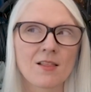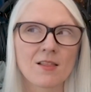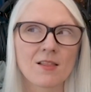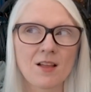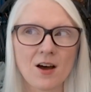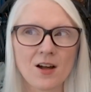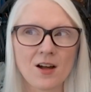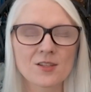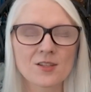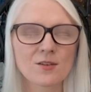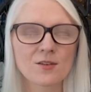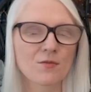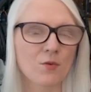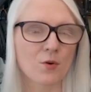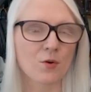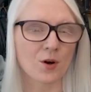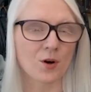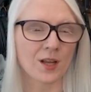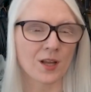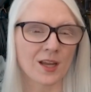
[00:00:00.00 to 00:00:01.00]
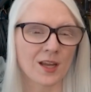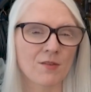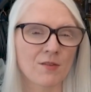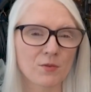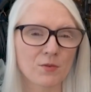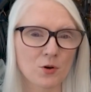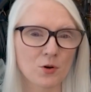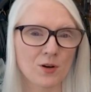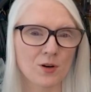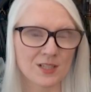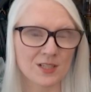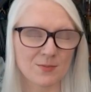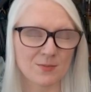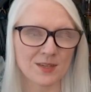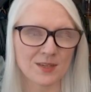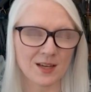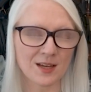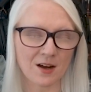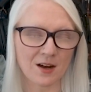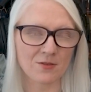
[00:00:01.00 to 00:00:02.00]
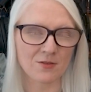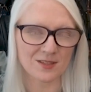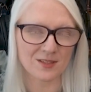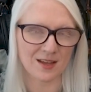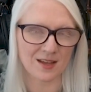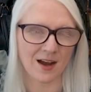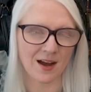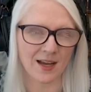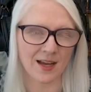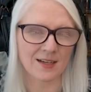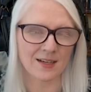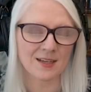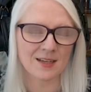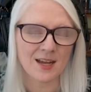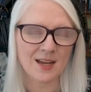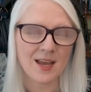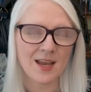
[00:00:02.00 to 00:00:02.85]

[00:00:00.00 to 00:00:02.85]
lots of warning if we're going to be outside,